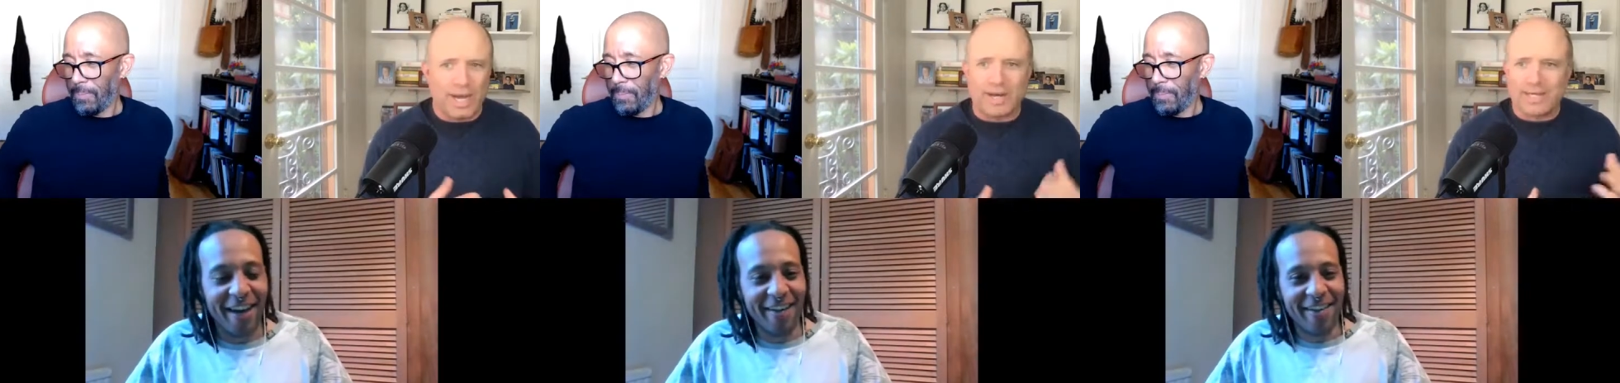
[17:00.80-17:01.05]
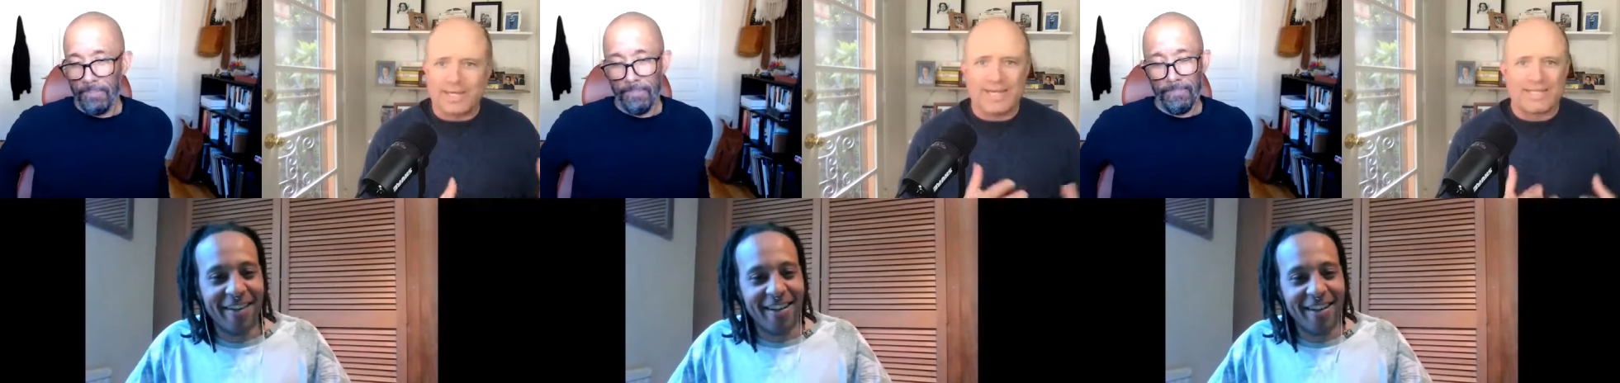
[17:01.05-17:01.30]

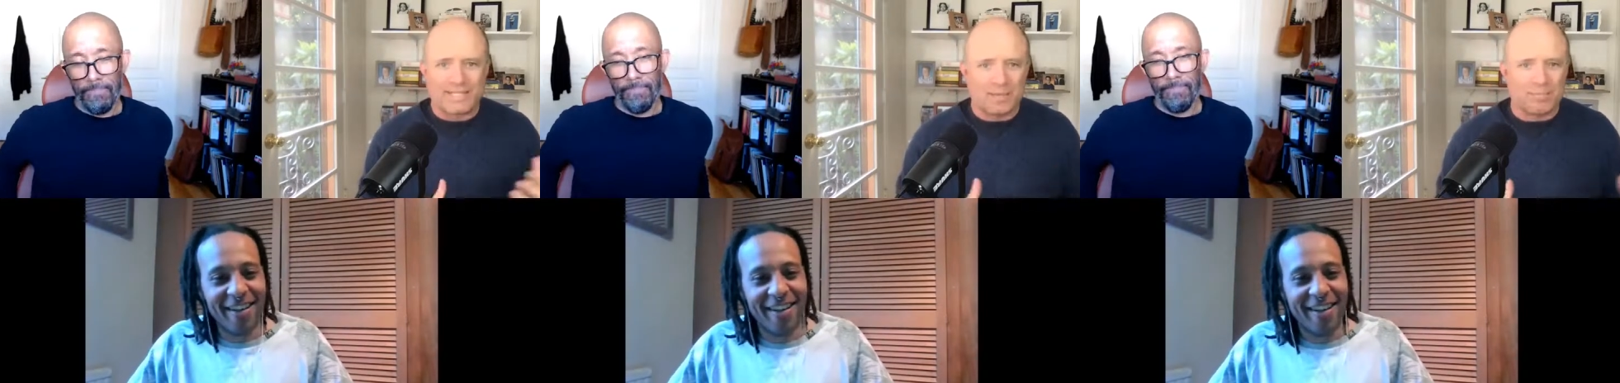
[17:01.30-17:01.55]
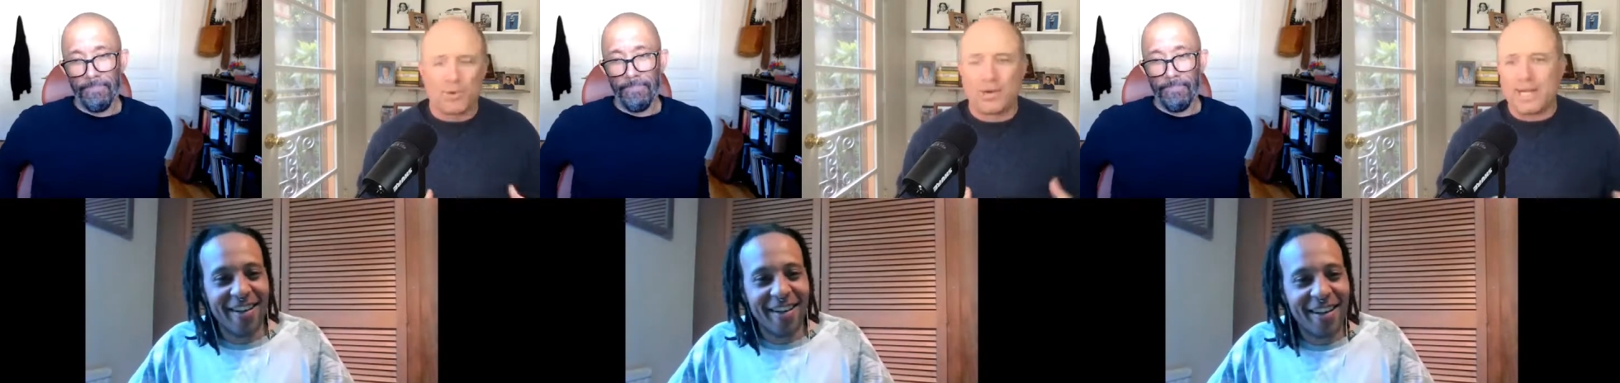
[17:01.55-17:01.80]
Speaker 1: yeah. around, and
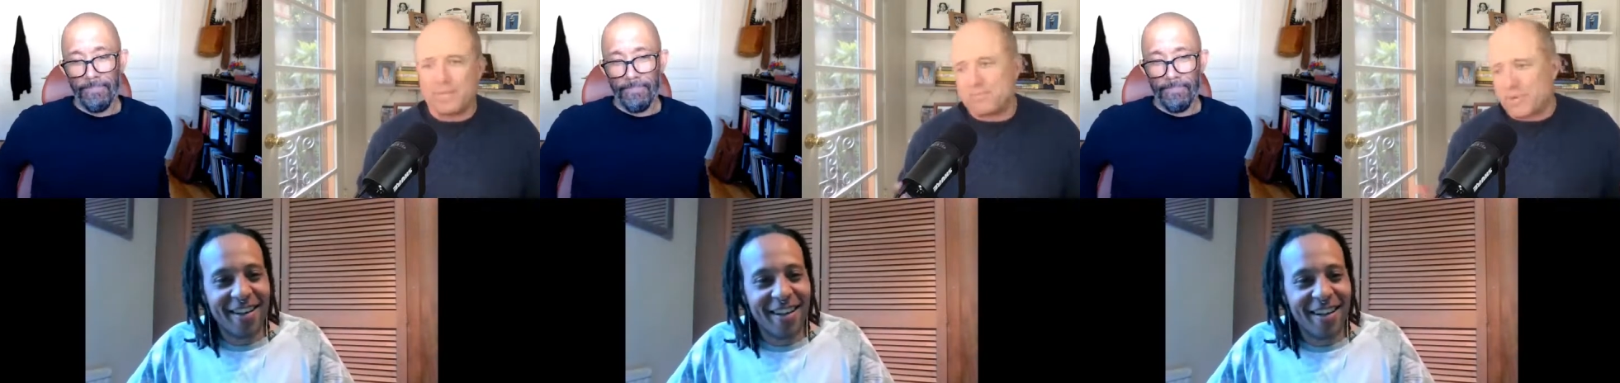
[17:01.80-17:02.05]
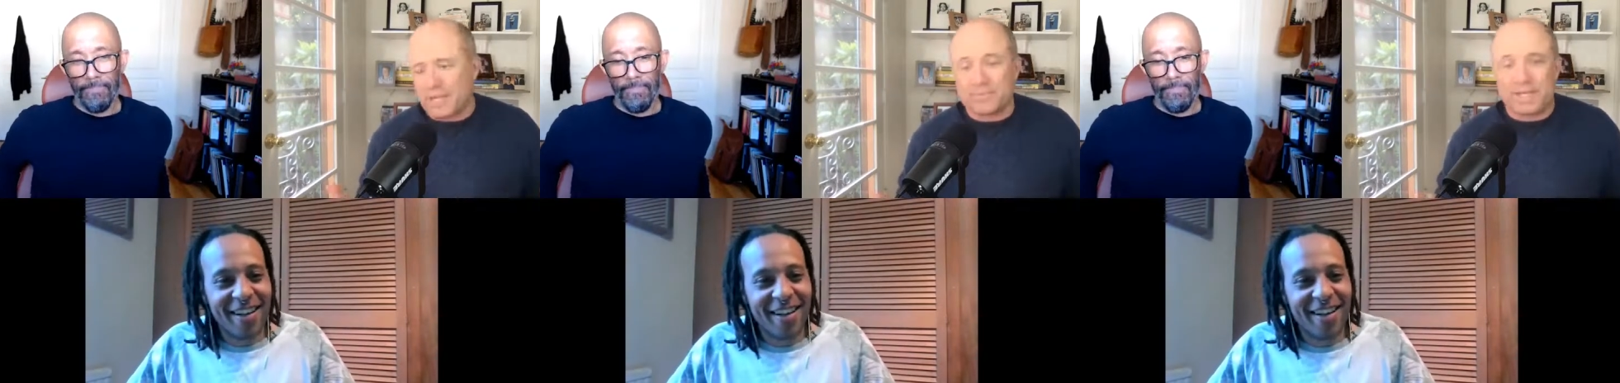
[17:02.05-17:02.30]
at some
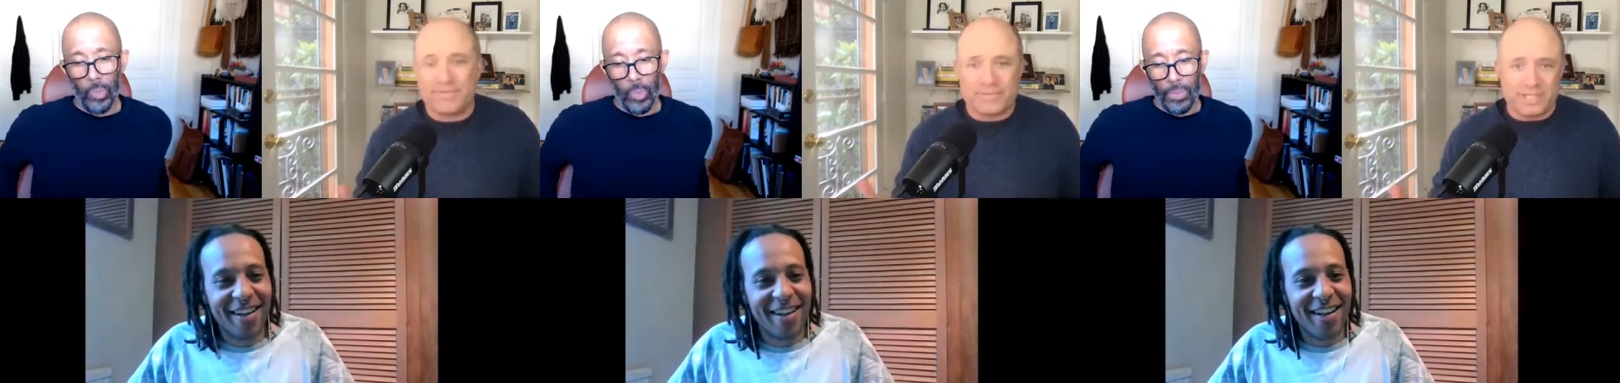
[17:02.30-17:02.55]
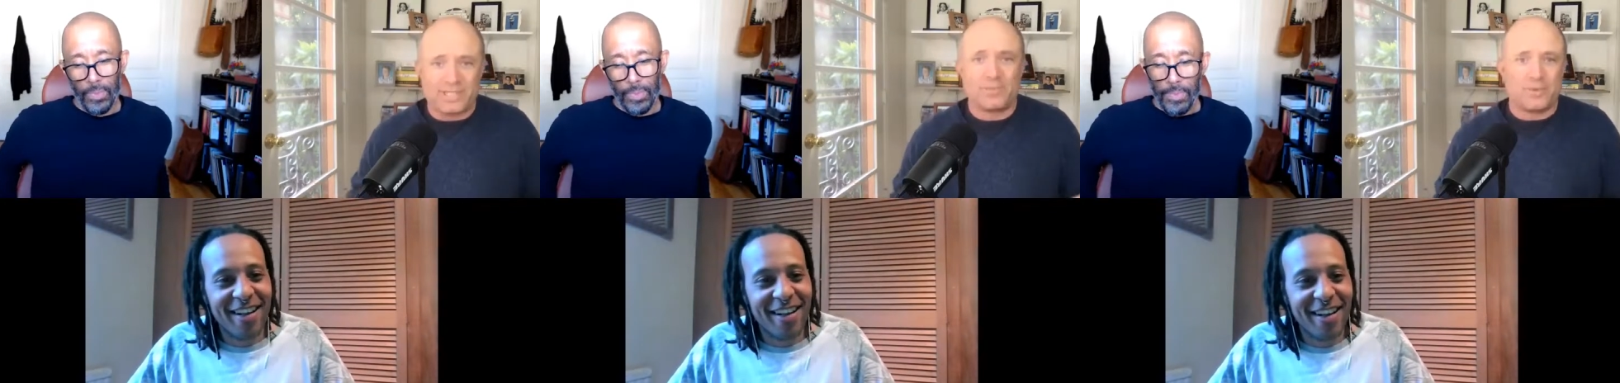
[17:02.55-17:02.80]
point, I bring up the
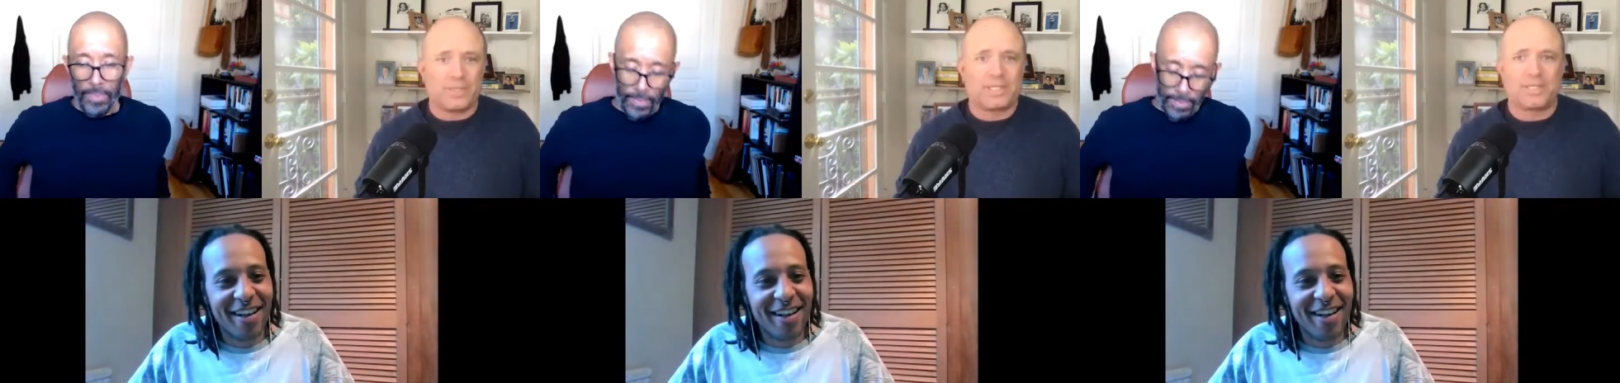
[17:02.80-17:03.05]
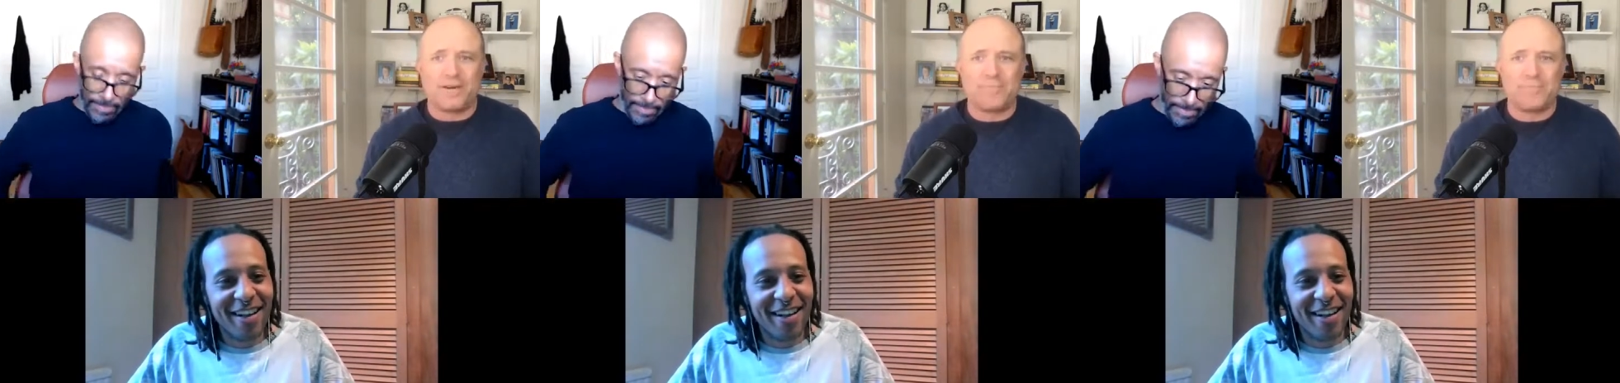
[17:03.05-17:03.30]
conversation.
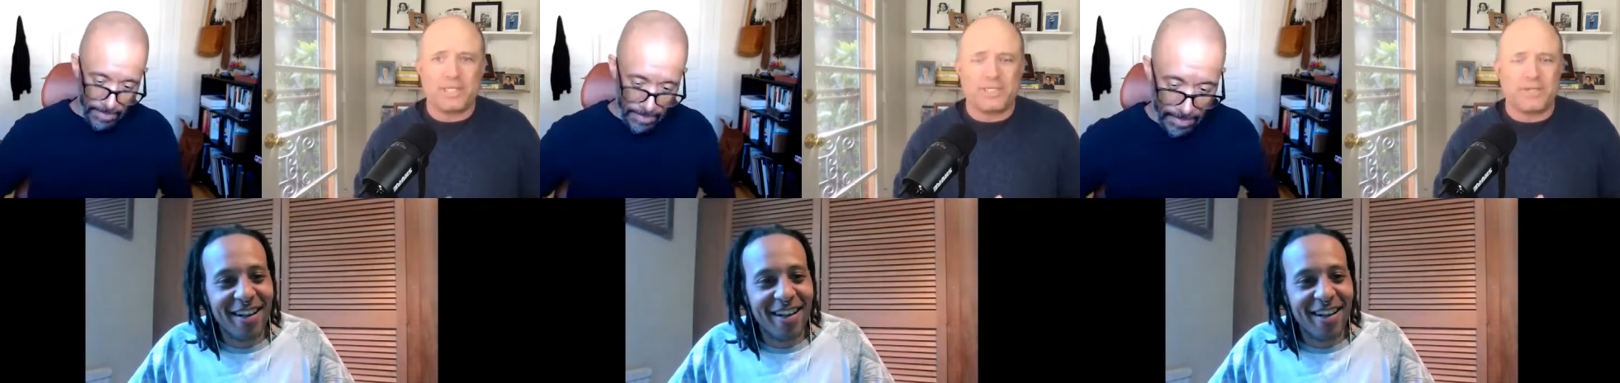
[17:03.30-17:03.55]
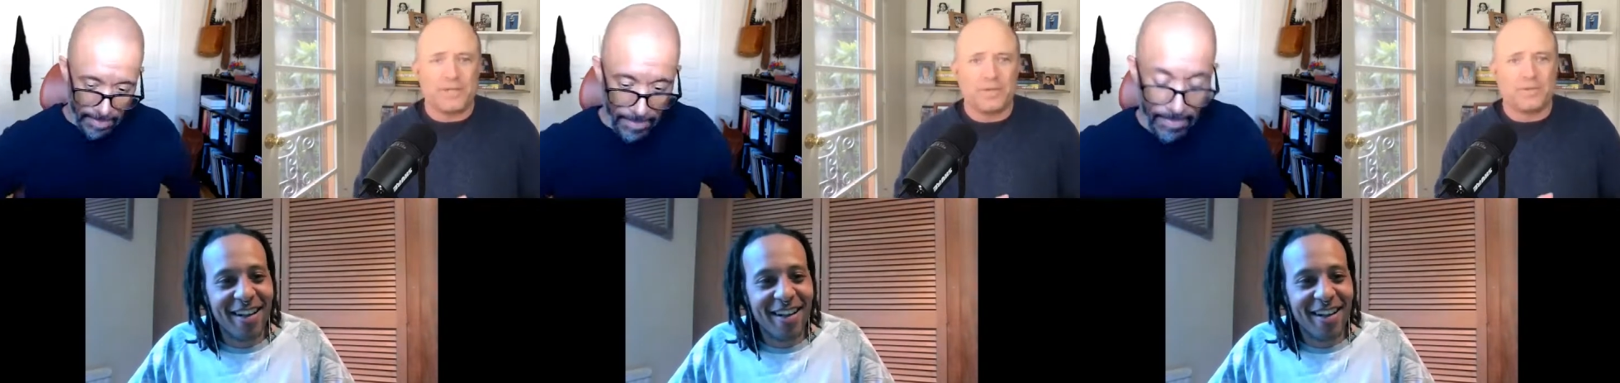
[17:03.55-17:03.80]
Well, what does love mean to